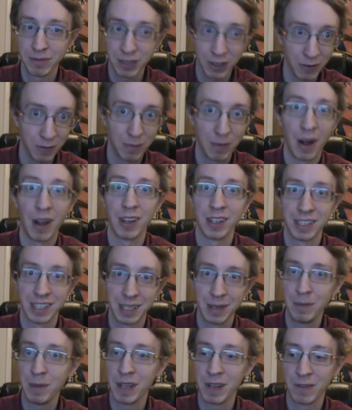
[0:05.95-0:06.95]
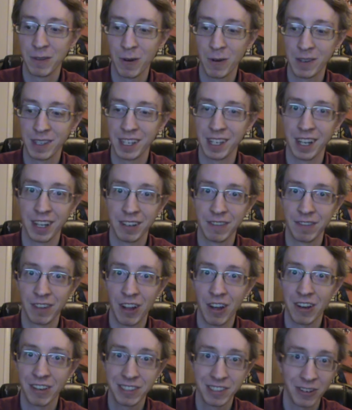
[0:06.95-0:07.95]
You've probably seen me, of course, in other
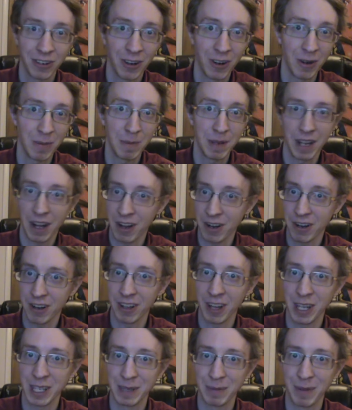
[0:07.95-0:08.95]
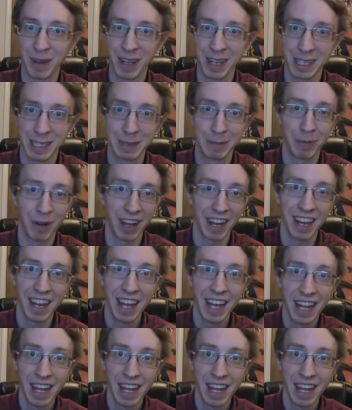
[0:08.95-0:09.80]
vlogs or heard me on our Let's Plays, but